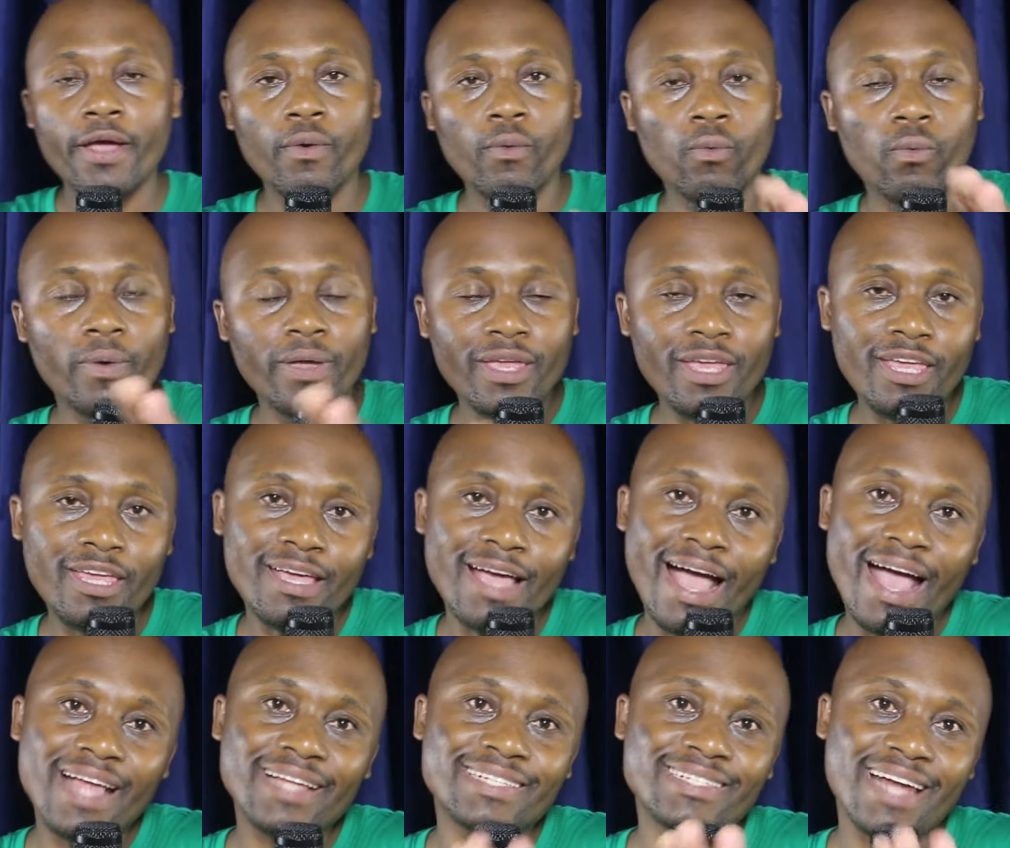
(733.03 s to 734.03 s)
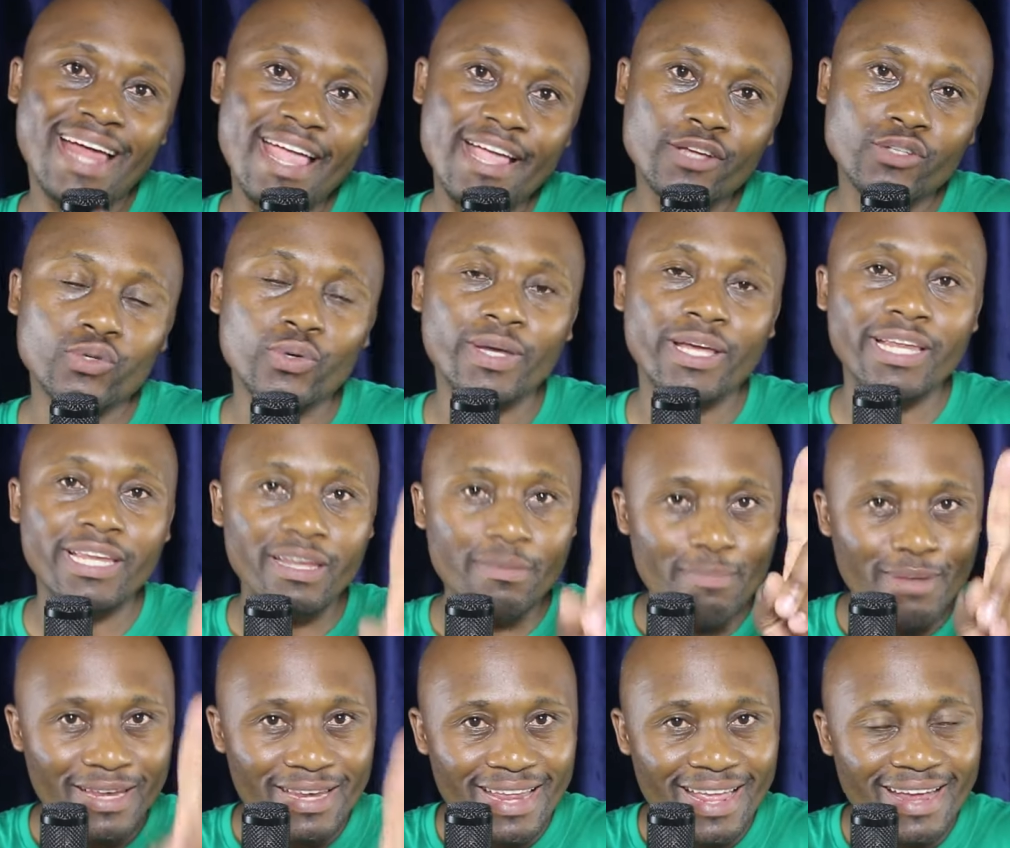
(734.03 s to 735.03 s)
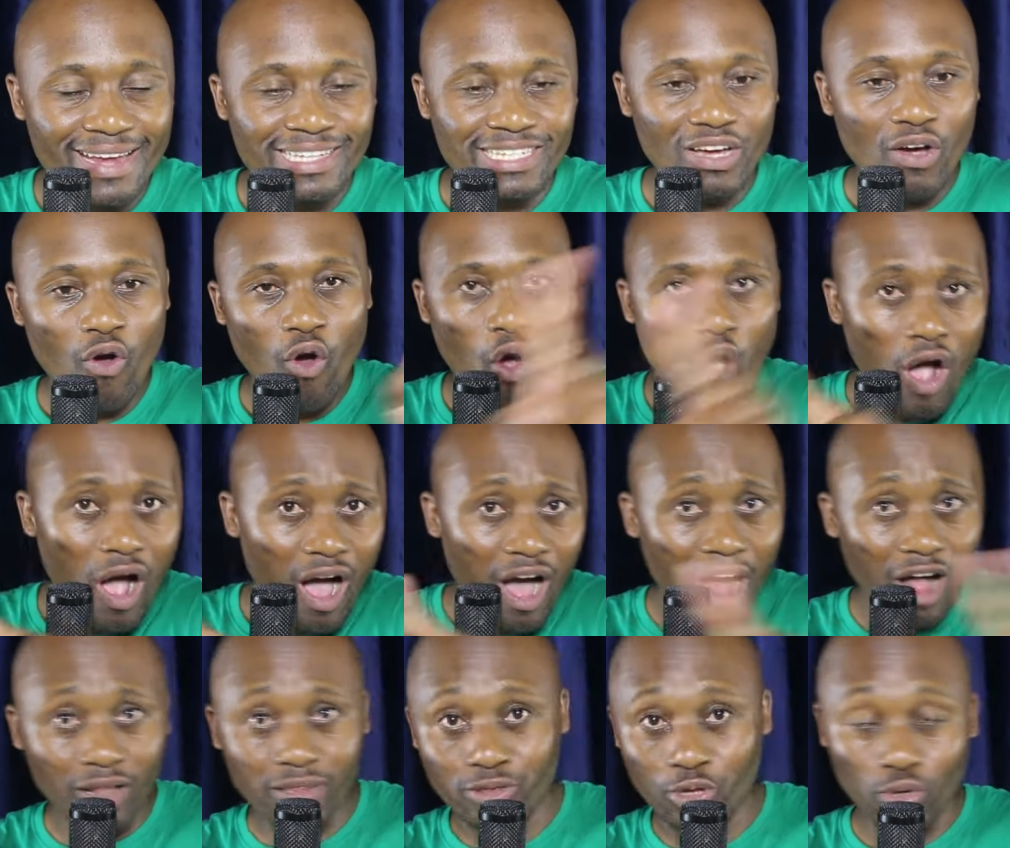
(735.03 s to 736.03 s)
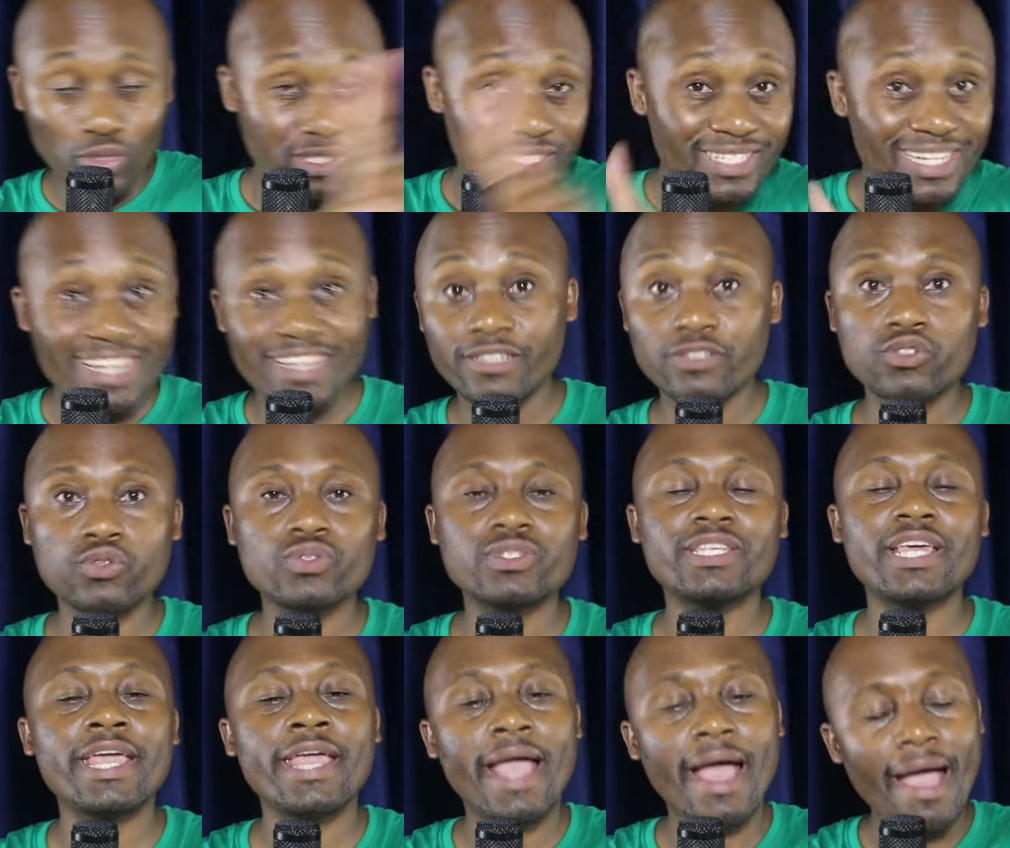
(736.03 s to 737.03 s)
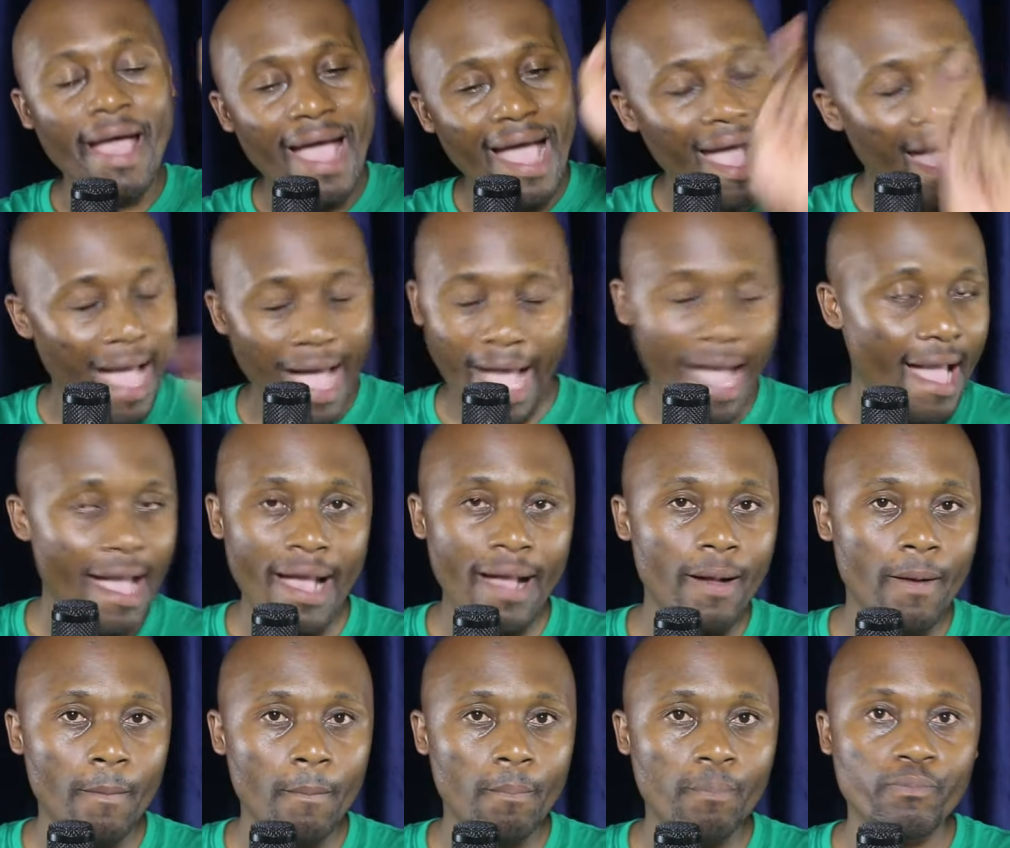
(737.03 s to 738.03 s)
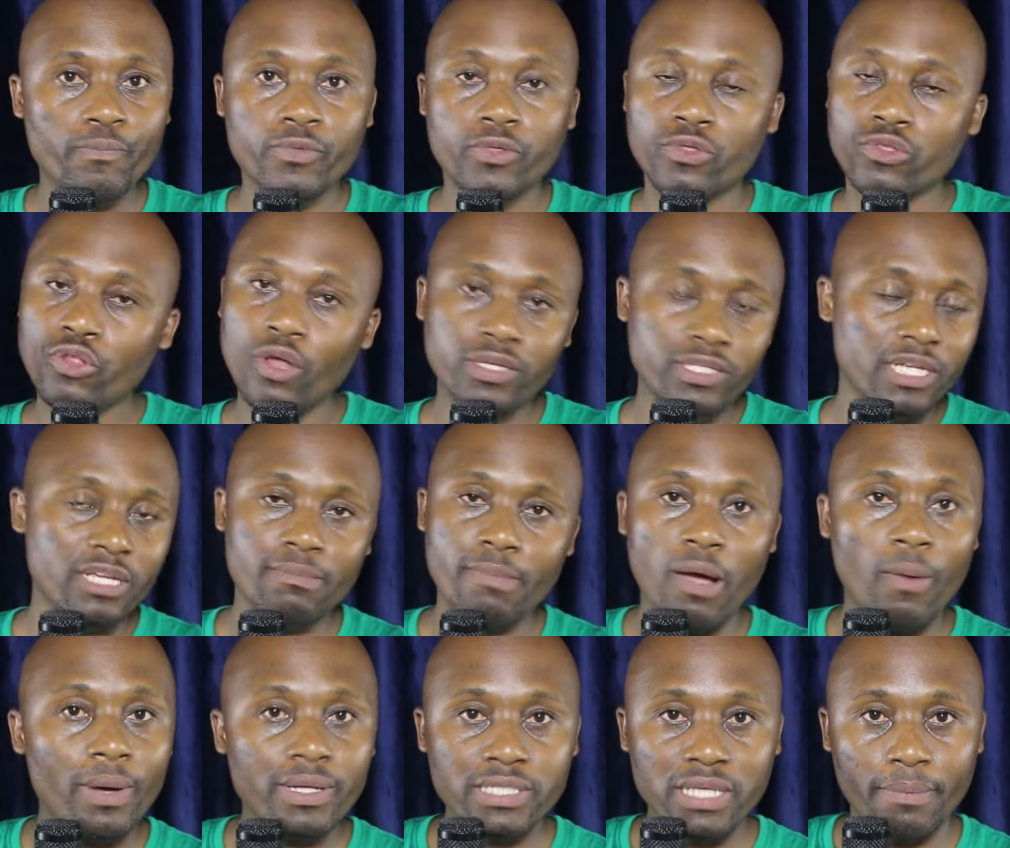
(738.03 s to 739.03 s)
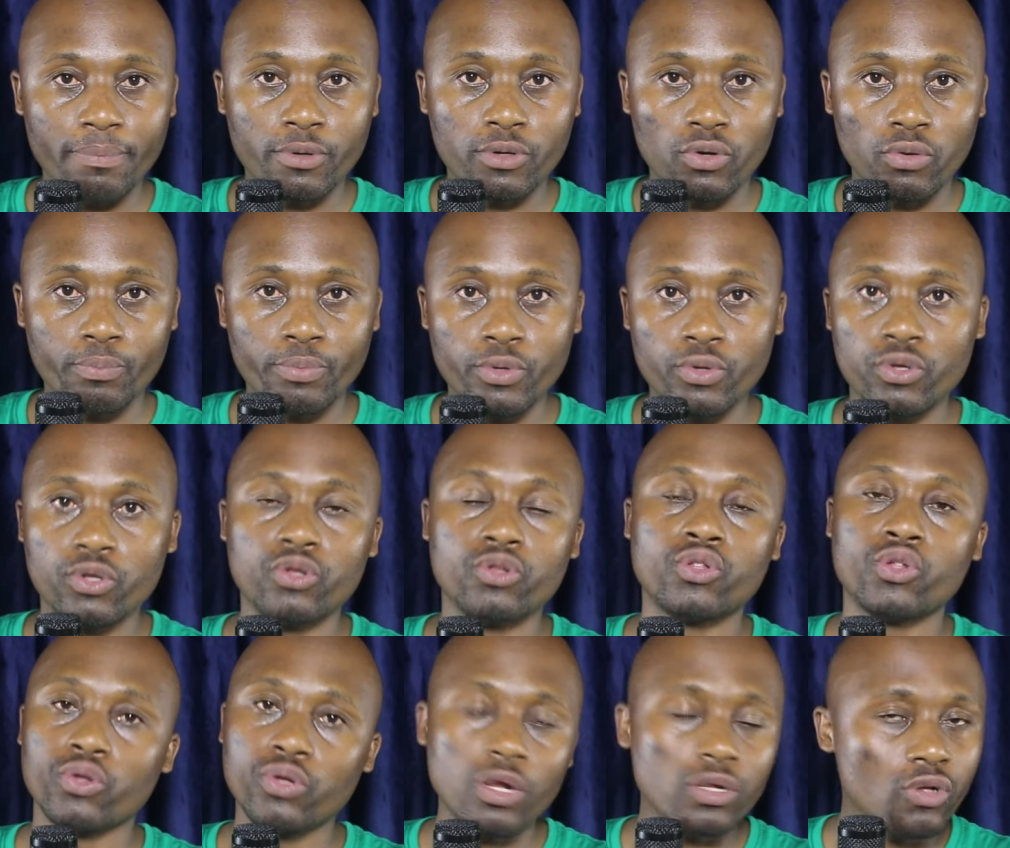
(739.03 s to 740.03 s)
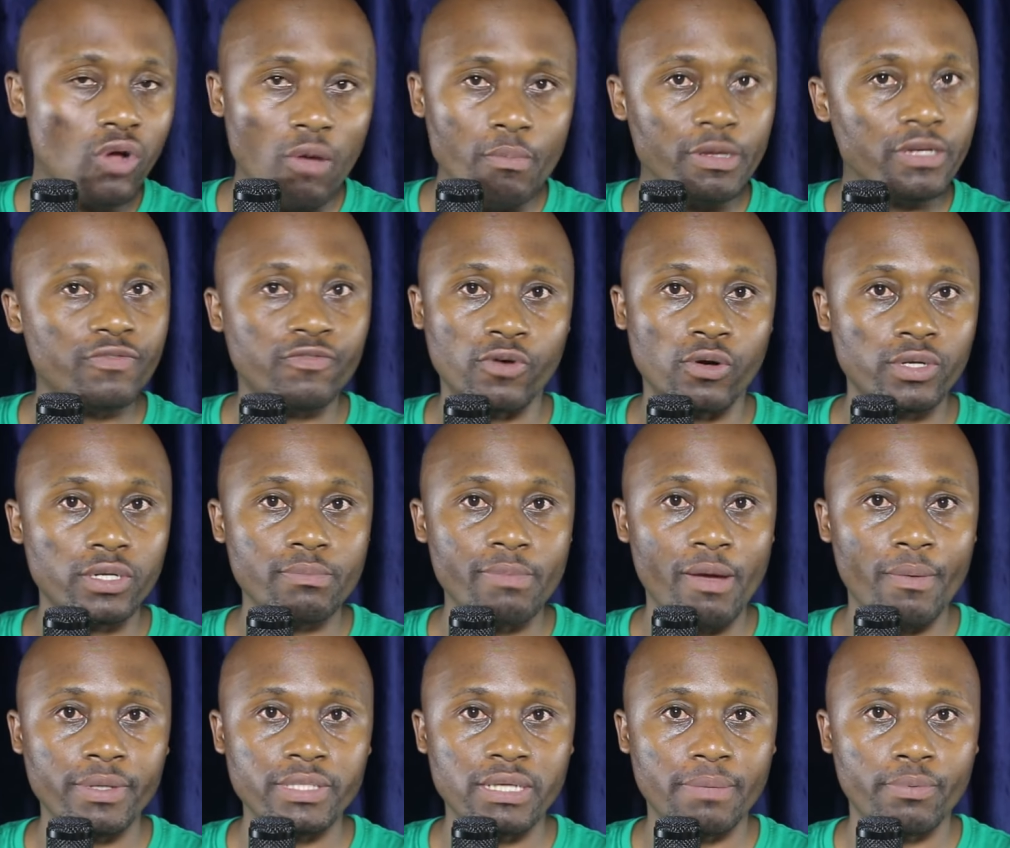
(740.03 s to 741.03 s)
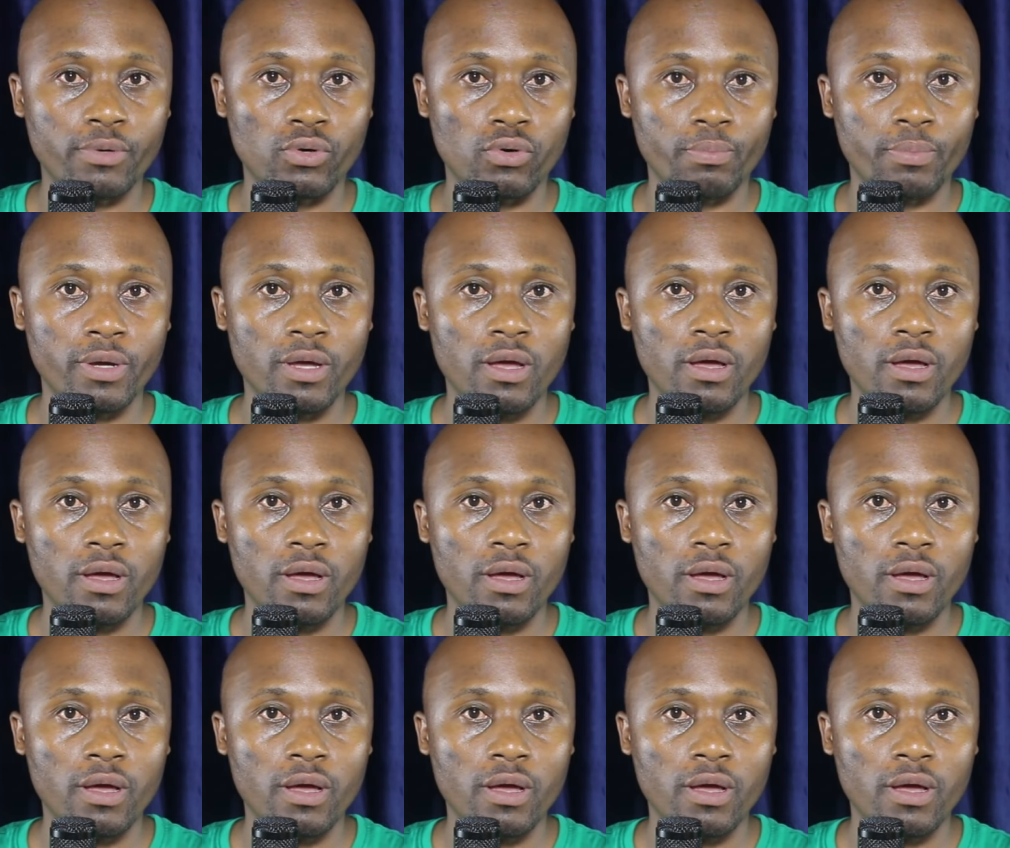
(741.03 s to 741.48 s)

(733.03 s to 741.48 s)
We are trying to eliminate all those things to say, not in my WhatsApp group. You do not commit fraud in my WhatsApp group.